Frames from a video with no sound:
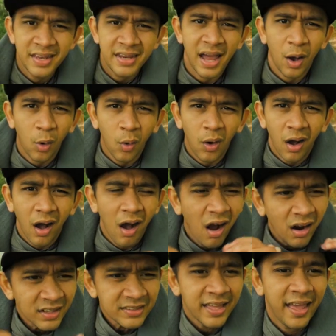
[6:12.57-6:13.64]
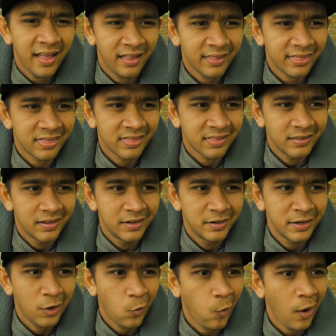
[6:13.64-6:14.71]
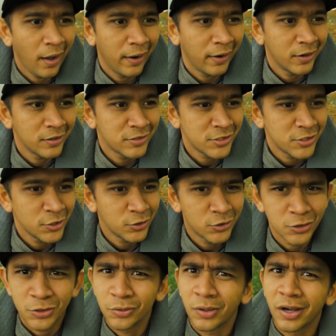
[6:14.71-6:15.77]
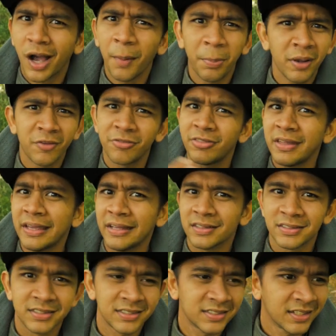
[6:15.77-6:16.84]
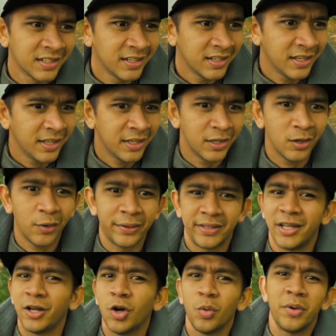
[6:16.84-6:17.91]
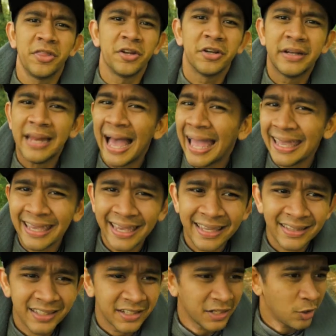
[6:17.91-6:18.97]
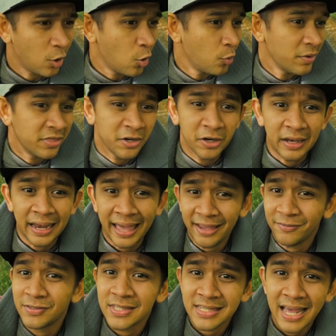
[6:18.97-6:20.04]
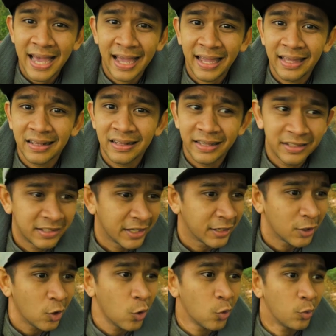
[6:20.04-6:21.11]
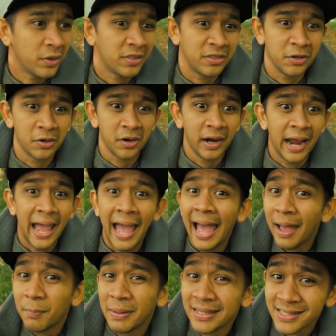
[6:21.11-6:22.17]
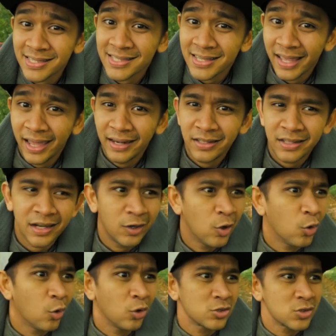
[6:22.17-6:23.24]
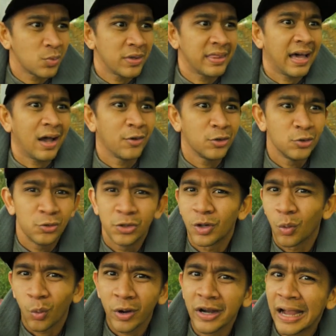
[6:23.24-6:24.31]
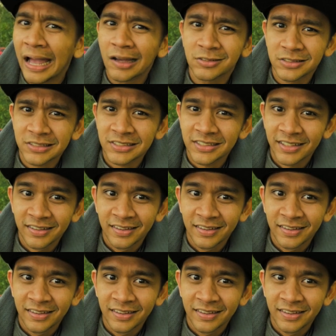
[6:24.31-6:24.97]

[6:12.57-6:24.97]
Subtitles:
Now, heart health requires you to do a couple of things. You know, it can go with your diet, it can go with your lifestyle, it can go with your habits, and it can go also with how you do your workouts.